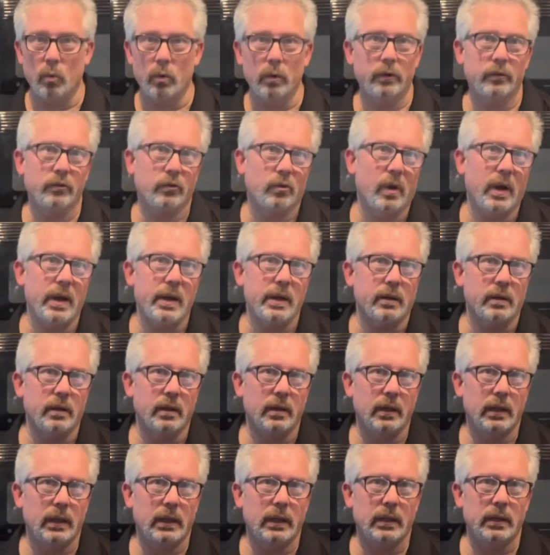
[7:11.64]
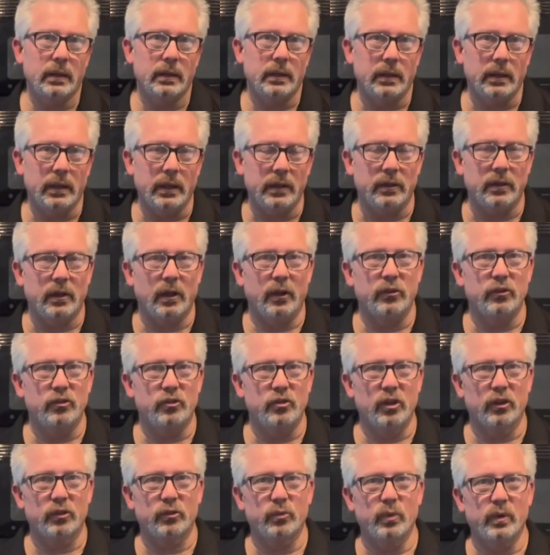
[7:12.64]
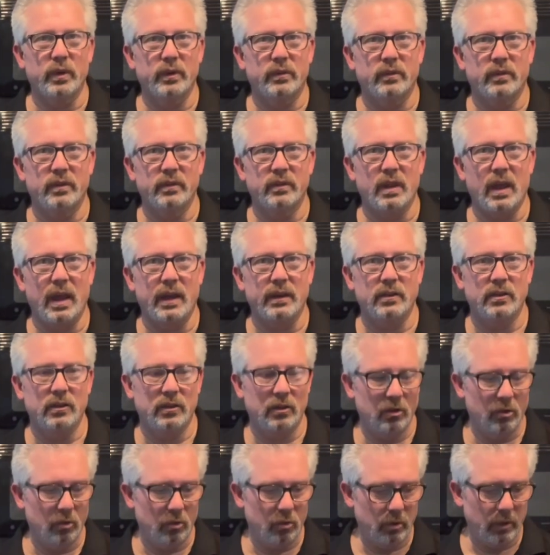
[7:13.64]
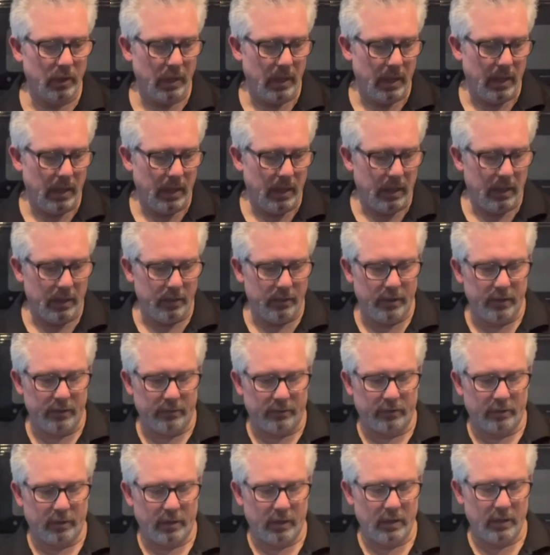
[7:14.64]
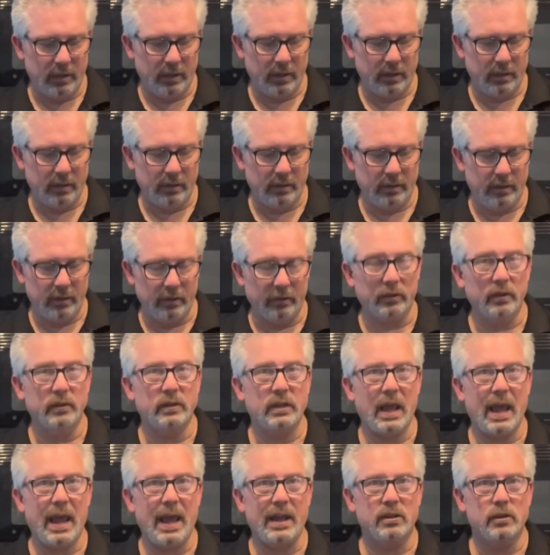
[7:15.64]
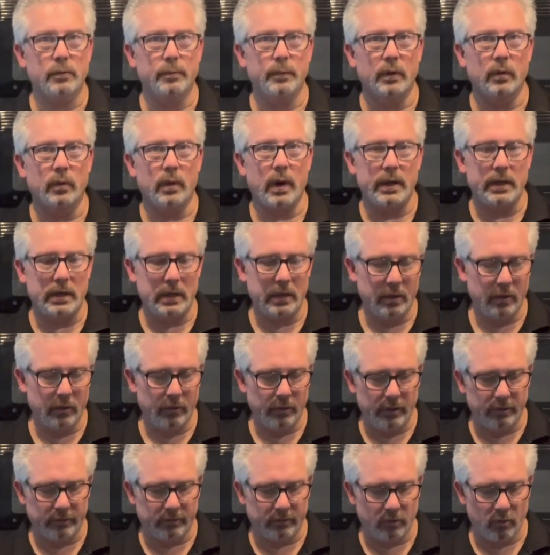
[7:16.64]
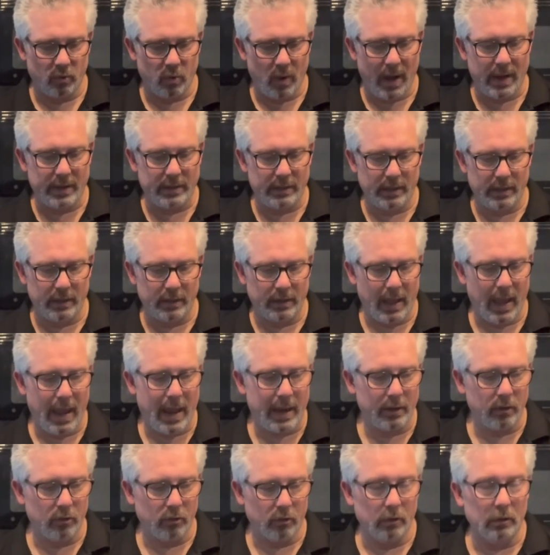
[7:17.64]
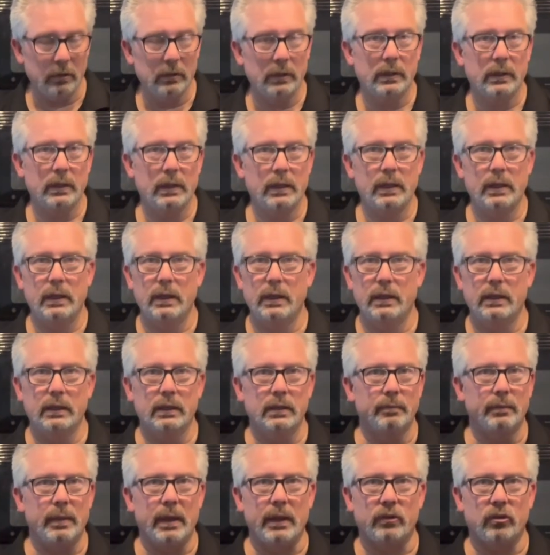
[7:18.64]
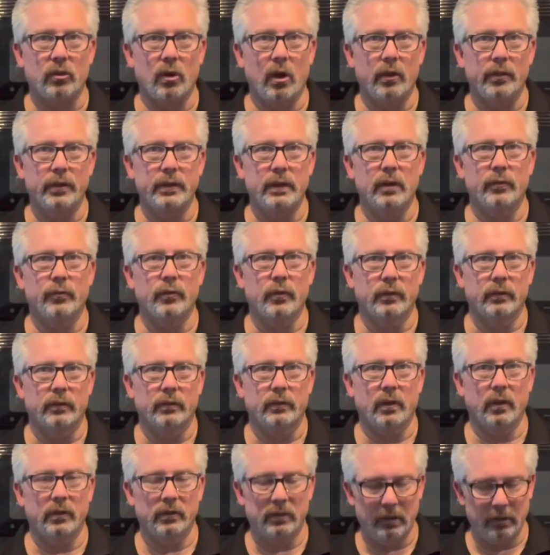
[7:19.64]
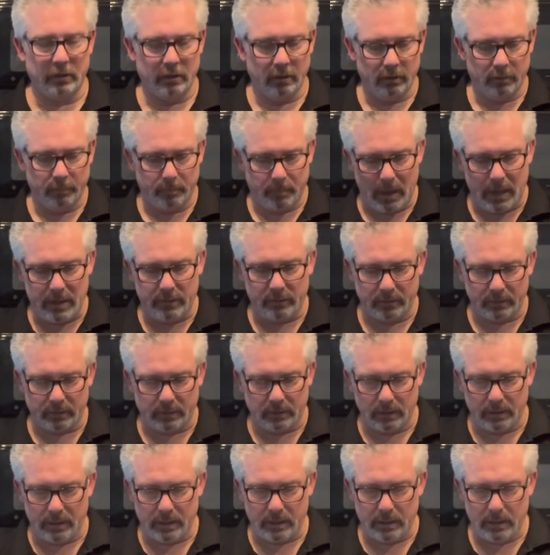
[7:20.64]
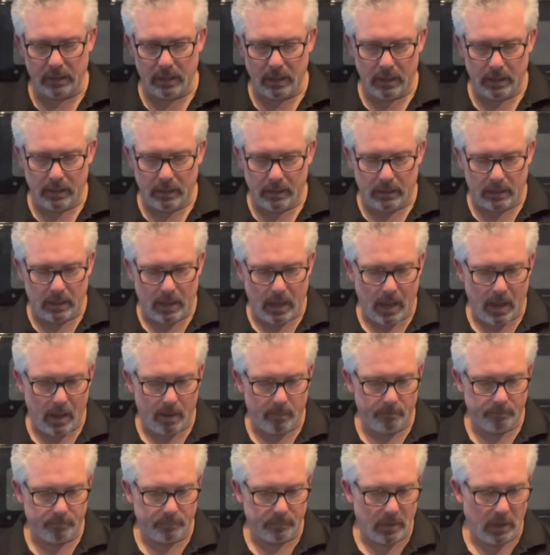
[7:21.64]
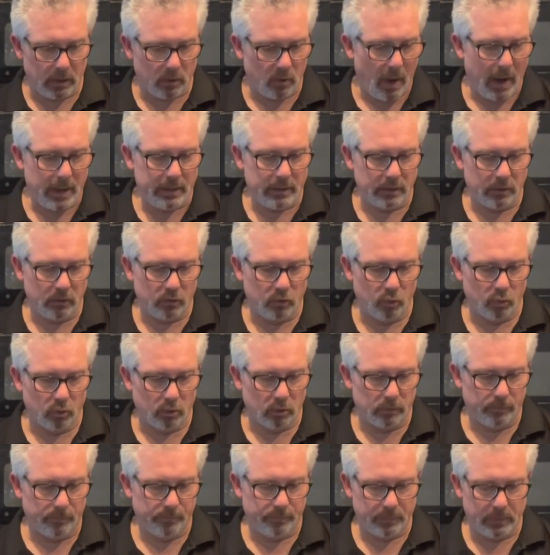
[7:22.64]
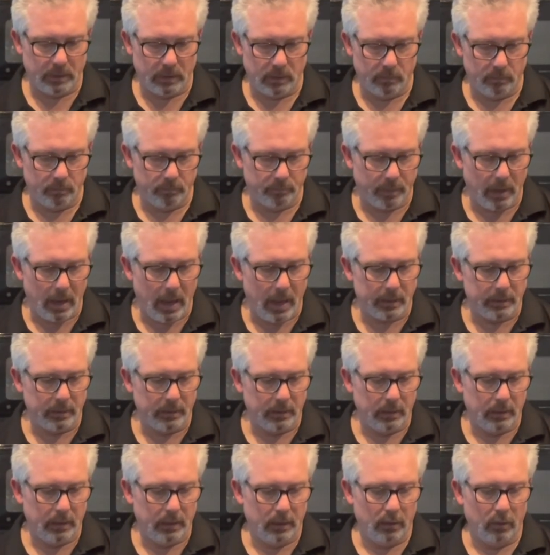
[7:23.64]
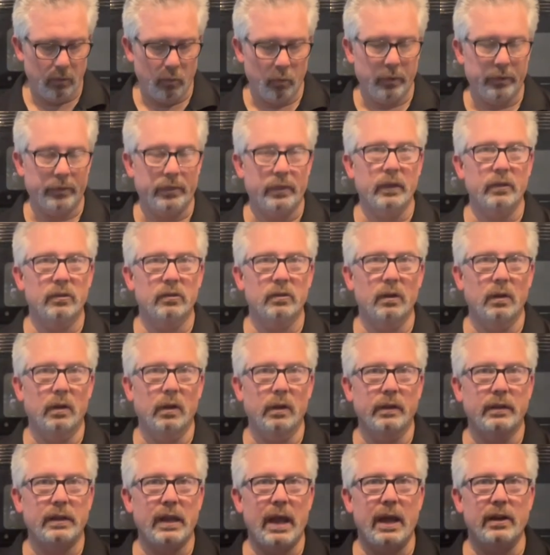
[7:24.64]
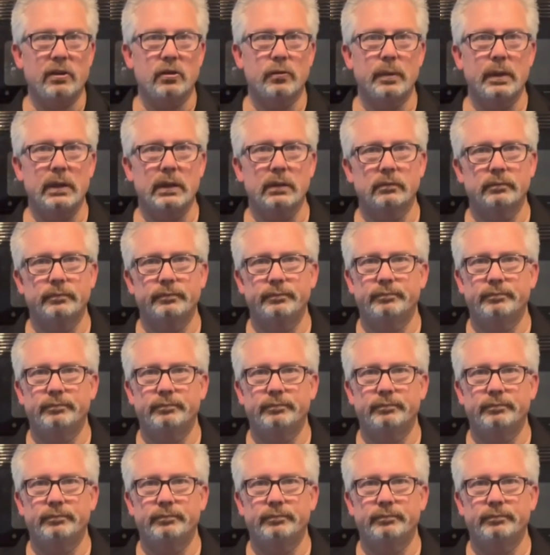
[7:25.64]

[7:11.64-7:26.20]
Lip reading: works great. It does just what it's designed to do. This attachment right here, this grinding angle, makes all the difference, because this is basically a grinding tool. But with this little attachment,